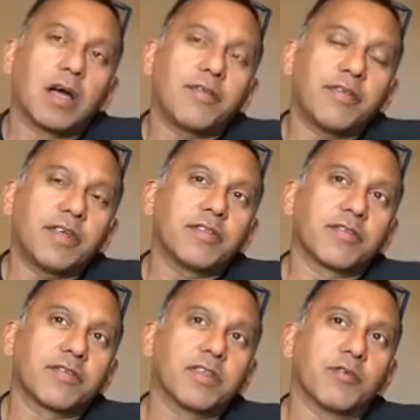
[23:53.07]
I think the
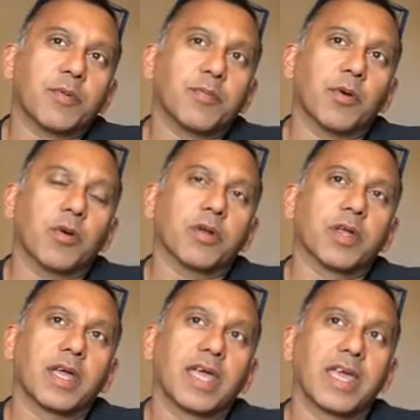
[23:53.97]
thing that we brought
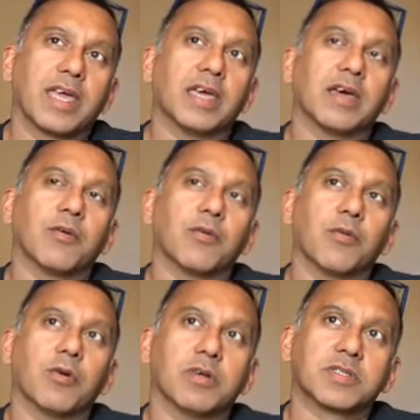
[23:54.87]
here
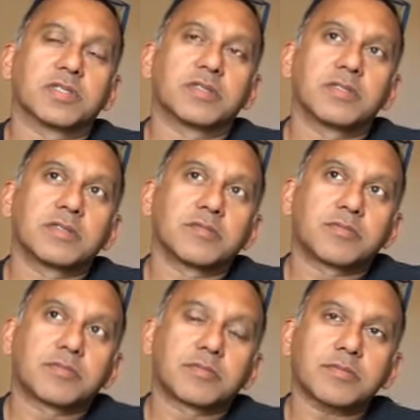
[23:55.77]
was
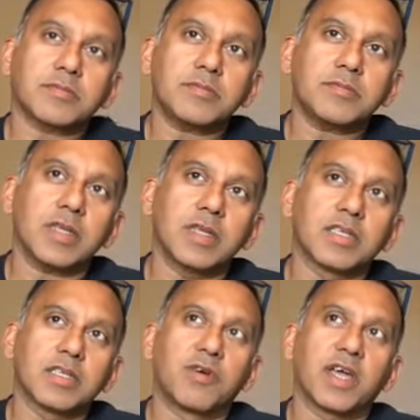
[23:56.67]

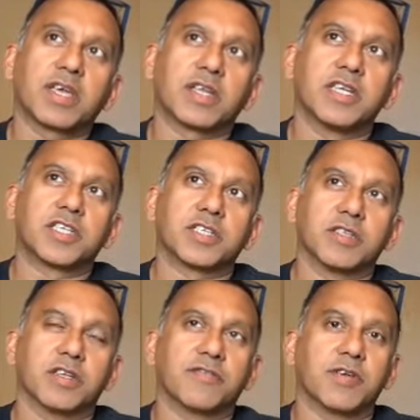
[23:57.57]
this recognition
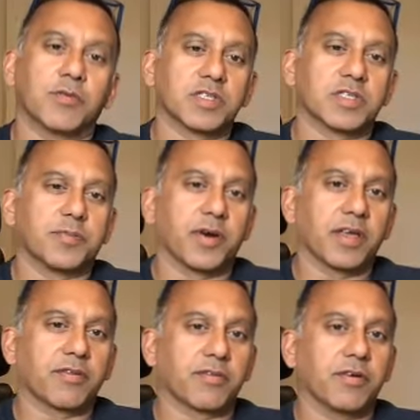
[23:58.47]
that if you want to
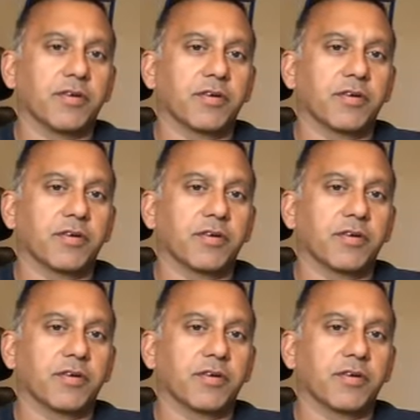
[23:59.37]
break through,